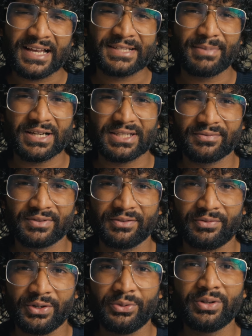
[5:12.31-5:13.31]
aspects of the
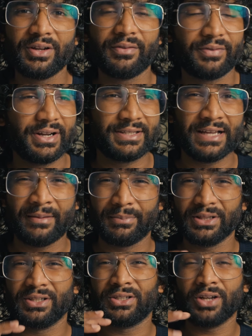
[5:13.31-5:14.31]
fruit, for
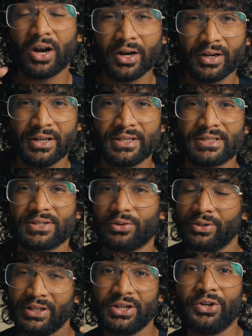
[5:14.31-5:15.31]
example the tartness
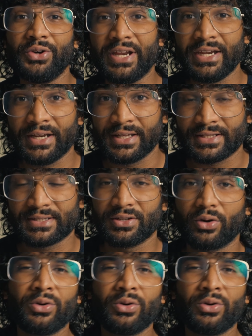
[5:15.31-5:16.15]
or the greenness